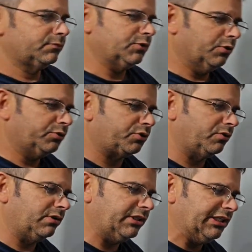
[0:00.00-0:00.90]
Who's your
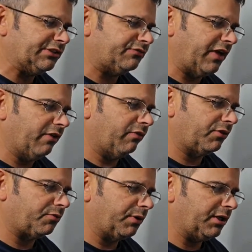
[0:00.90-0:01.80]
least favorite
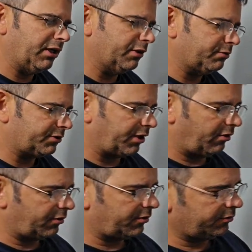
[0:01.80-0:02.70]
Three Kingdoms
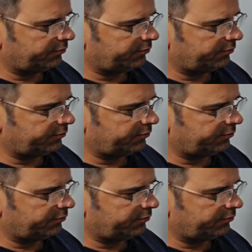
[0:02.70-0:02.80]
character?